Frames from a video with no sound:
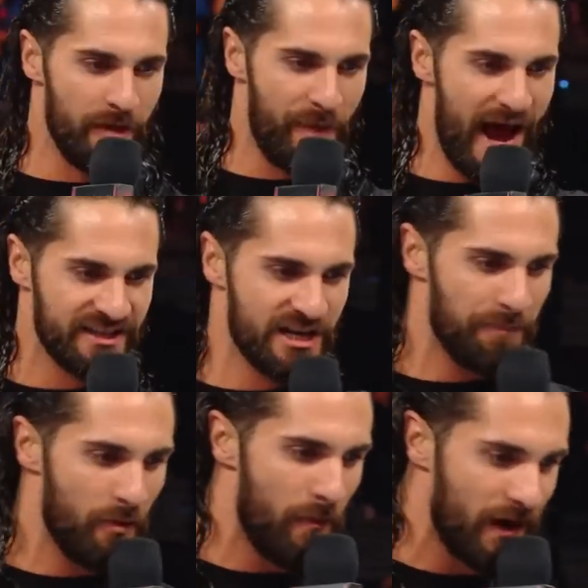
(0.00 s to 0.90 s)
the past
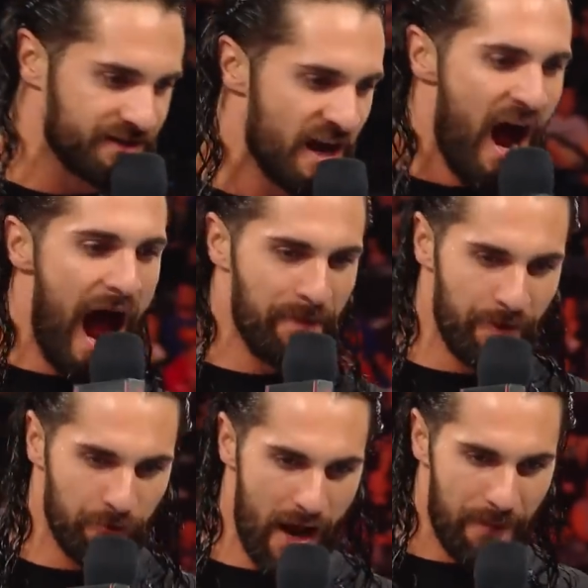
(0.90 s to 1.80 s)
couple months, I've
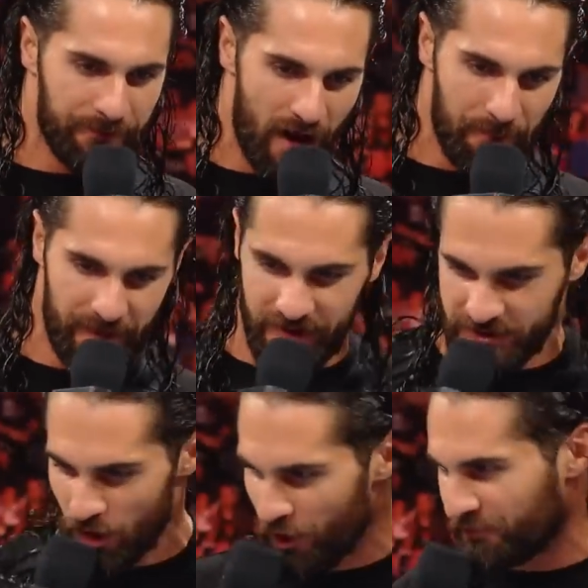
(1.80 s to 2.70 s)
been wrapped up in
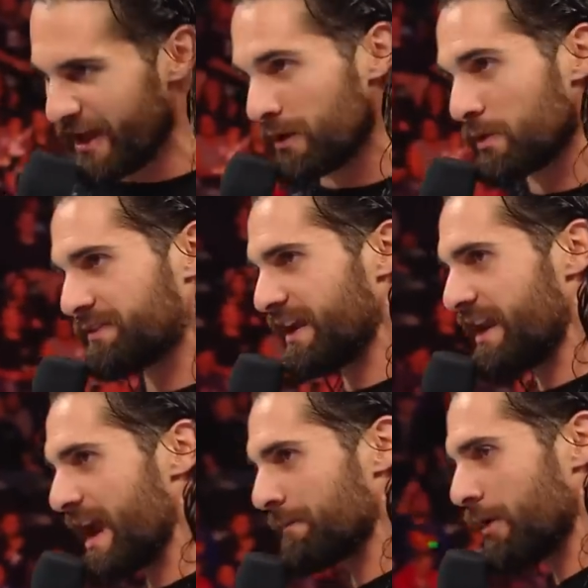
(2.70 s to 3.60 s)
this whole thing with
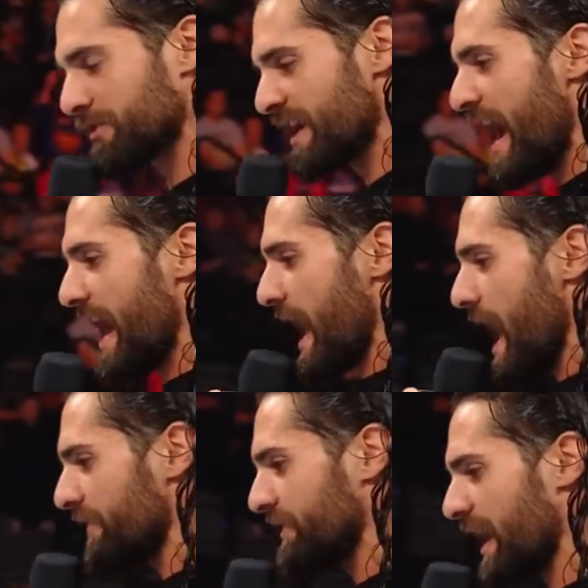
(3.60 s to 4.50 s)
Dean Ambrose, and I
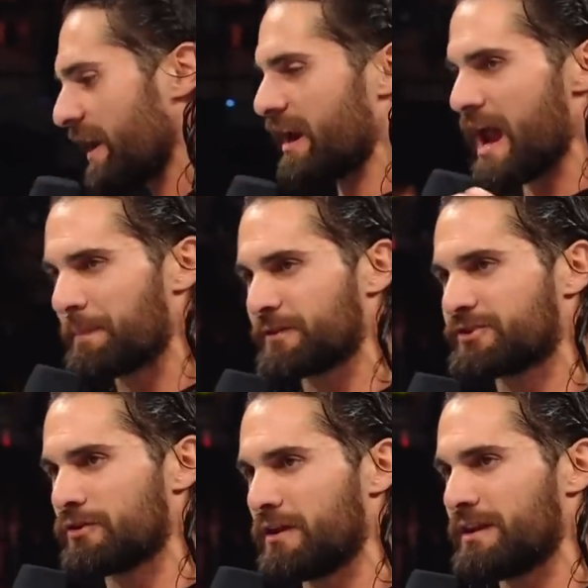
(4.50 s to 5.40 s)
haven't gotten an
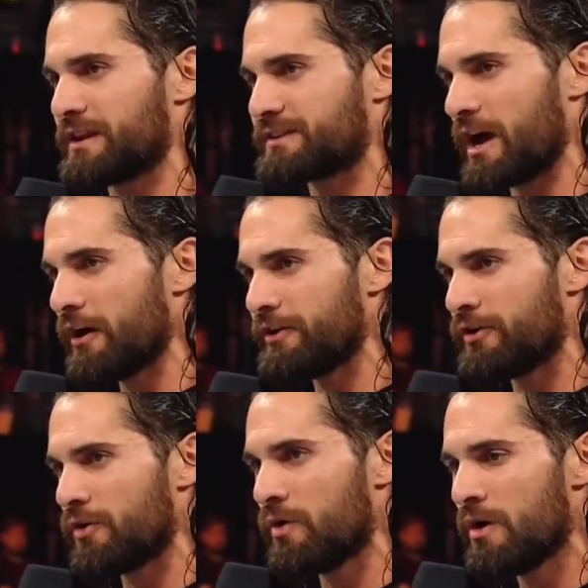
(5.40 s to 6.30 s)
opportunity to tell
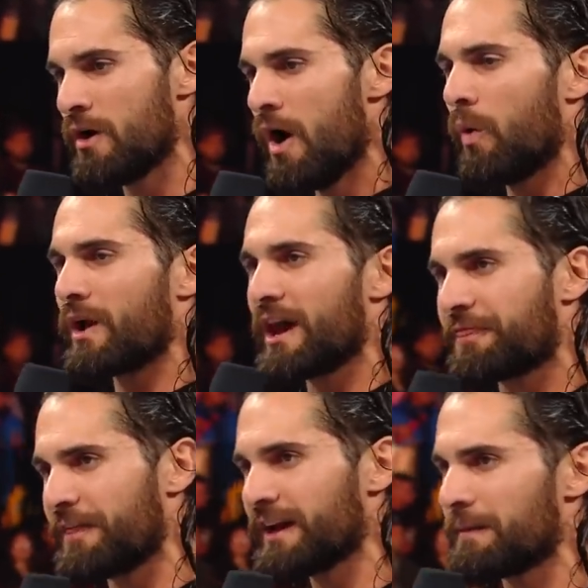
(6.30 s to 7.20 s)
you what I
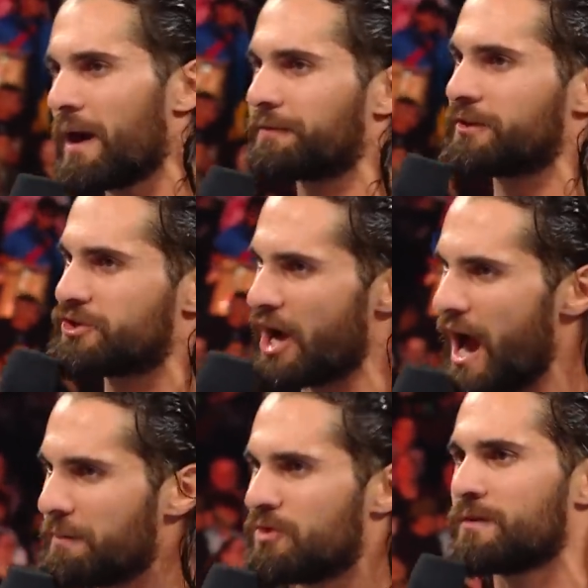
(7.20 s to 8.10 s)
think about the
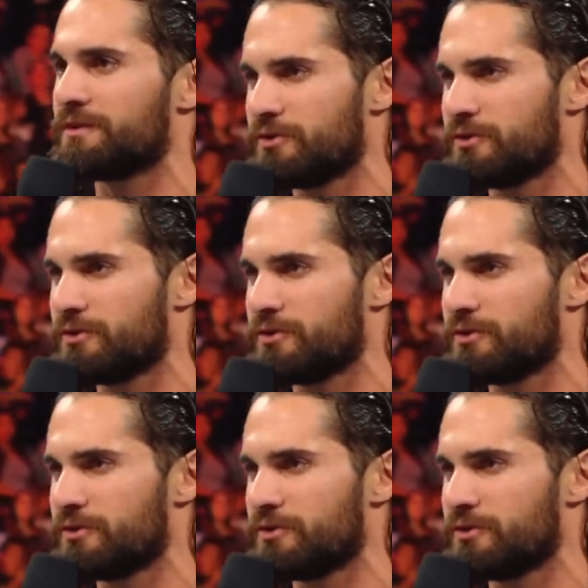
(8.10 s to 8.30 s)
job you've been